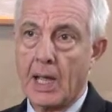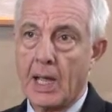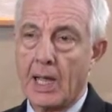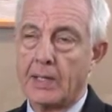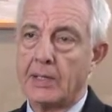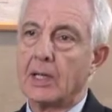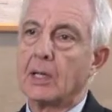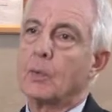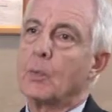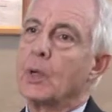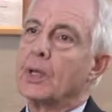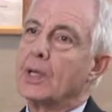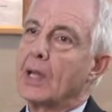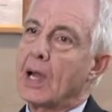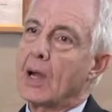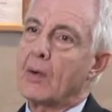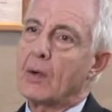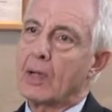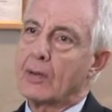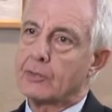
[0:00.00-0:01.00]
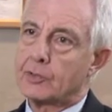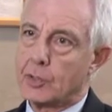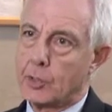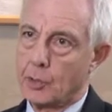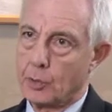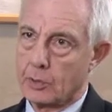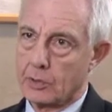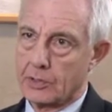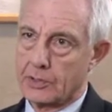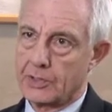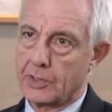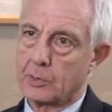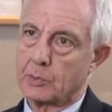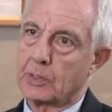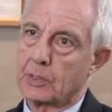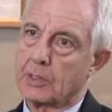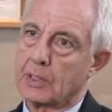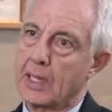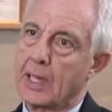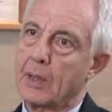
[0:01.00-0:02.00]
And yet we now have tools that
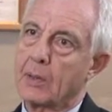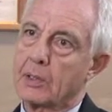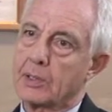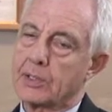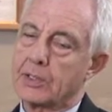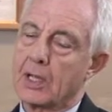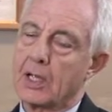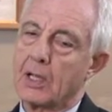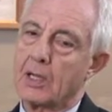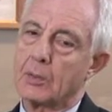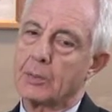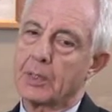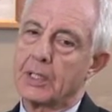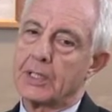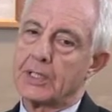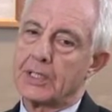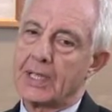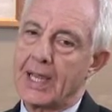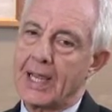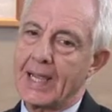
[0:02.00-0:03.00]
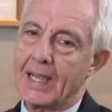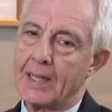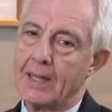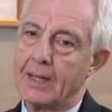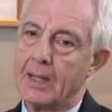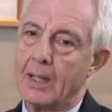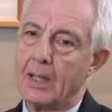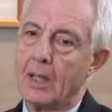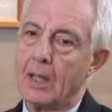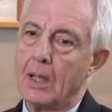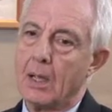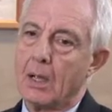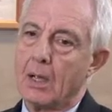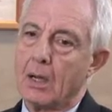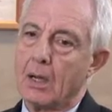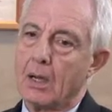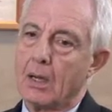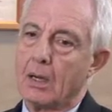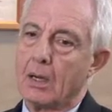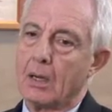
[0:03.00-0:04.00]
will allow us to help contain
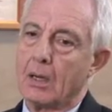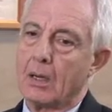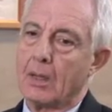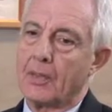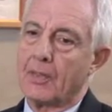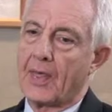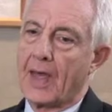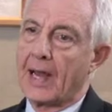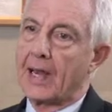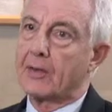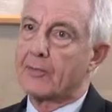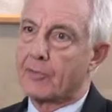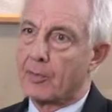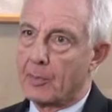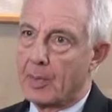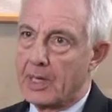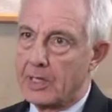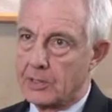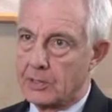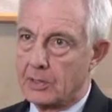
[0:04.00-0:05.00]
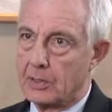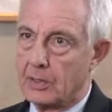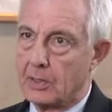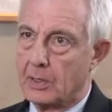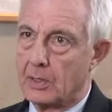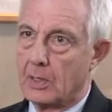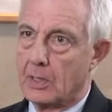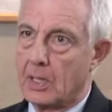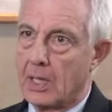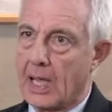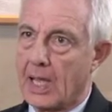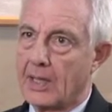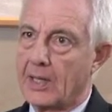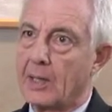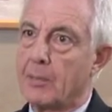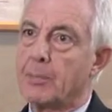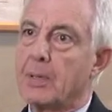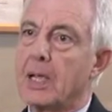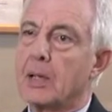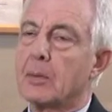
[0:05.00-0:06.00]
that information and
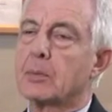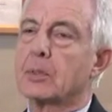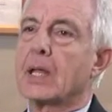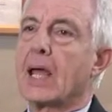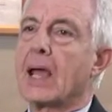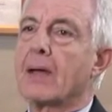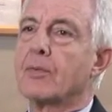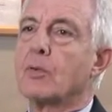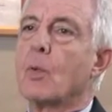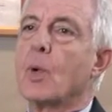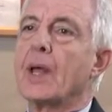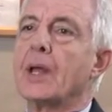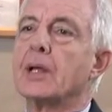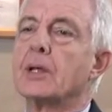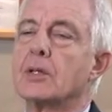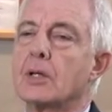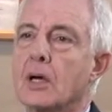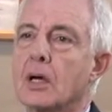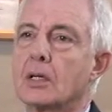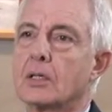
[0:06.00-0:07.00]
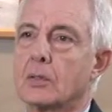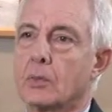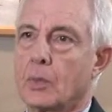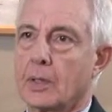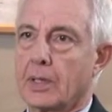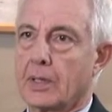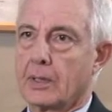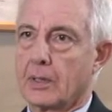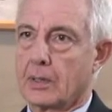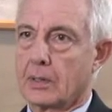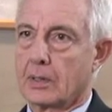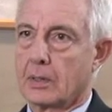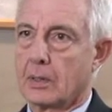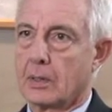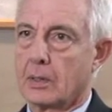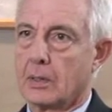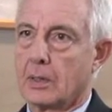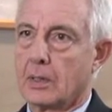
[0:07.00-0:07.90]
then be able to have a way to talk to one another.